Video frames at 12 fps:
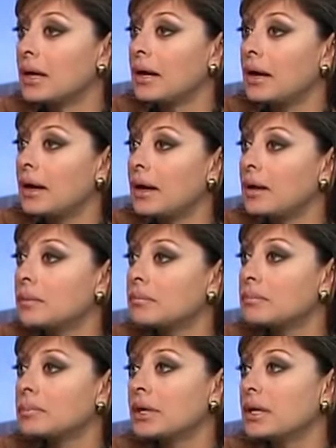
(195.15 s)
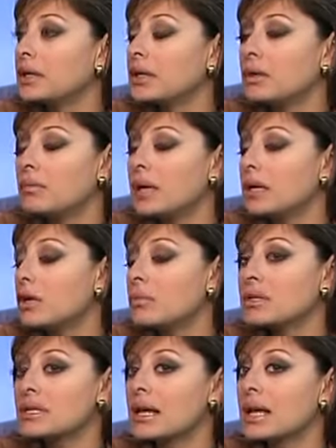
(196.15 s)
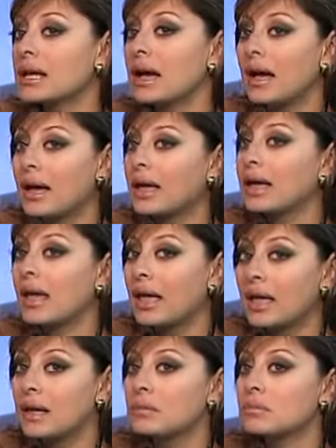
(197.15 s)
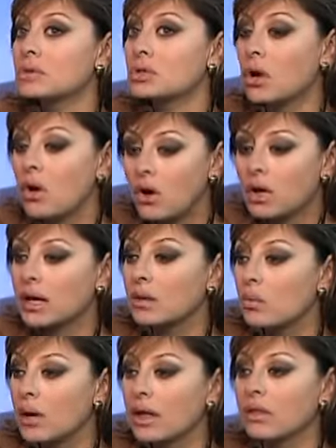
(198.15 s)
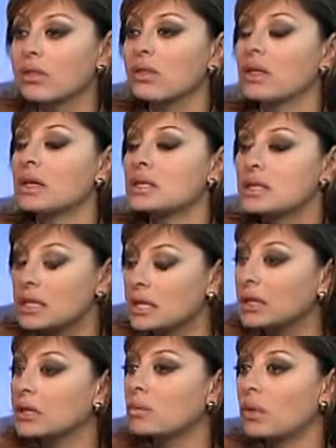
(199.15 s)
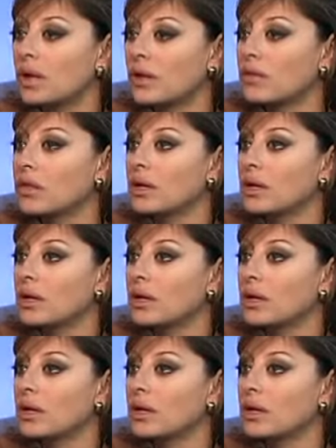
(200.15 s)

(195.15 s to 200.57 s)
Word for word: Um, but, you know, make no mistake, I am talking with and dealing with